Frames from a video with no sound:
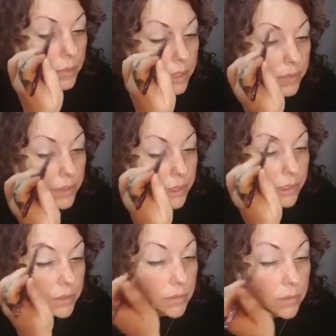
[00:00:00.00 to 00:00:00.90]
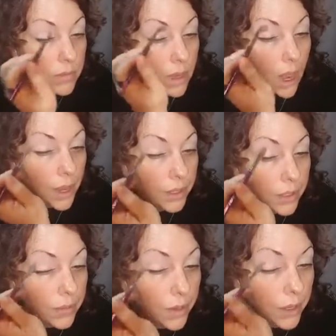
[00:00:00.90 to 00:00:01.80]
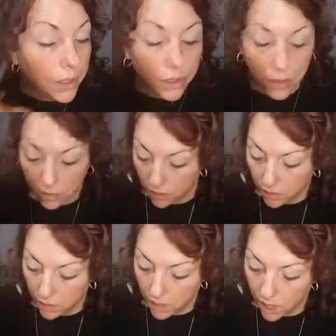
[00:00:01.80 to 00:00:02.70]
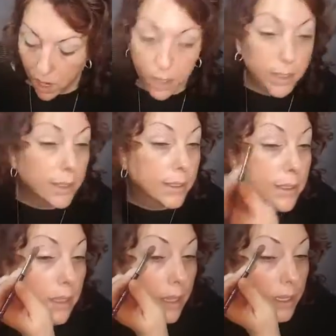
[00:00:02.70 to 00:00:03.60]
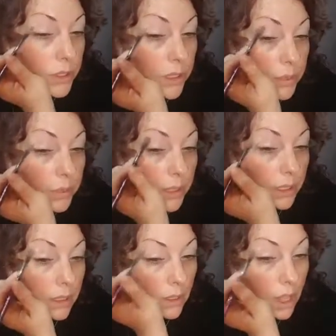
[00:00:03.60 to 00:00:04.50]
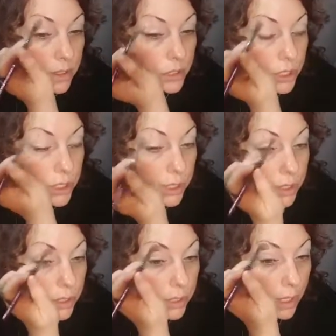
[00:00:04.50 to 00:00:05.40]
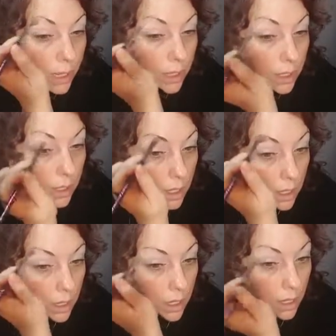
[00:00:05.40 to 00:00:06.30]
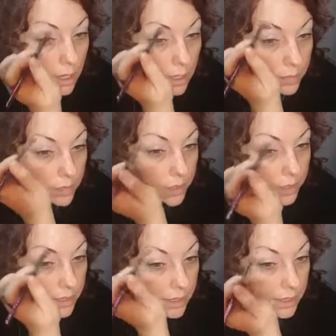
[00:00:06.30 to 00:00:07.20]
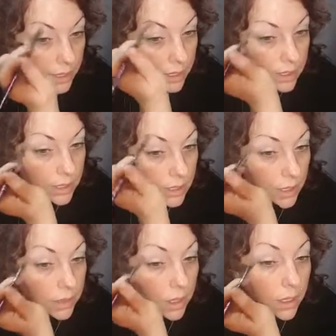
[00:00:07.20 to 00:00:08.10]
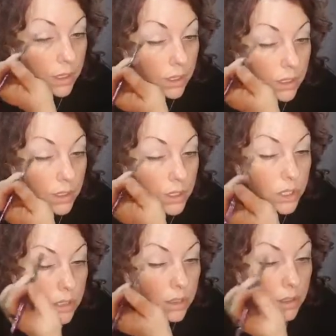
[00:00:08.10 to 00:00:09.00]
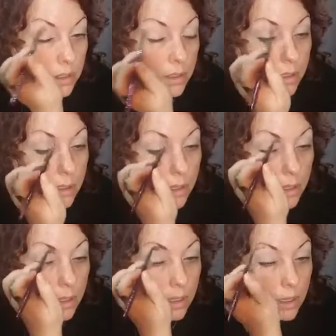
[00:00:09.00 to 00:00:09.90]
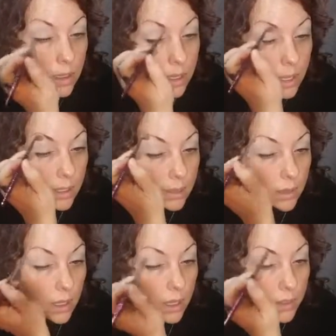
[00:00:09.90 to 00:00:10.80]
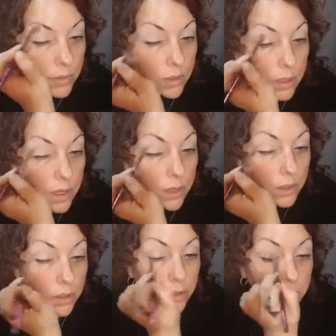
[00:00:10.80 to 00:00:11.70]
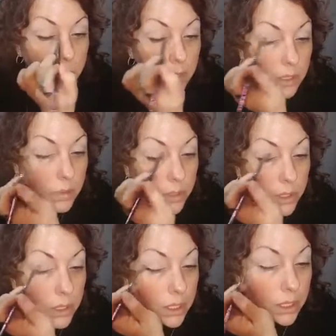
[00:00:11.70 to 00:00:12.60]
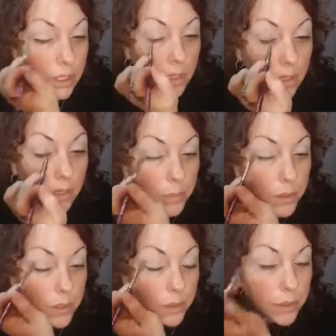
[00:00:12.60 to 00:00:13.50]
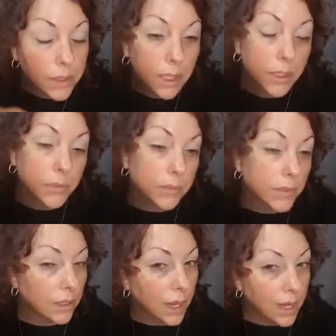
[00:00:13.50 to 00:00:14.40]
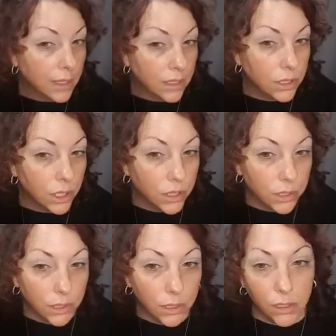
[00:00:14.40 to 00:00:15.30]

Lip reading: But I figured in honor of our Onyx collection being launched yesterday, I'm very excited to get that collection. I love the colors, especially the lip colors. They're kind of dark,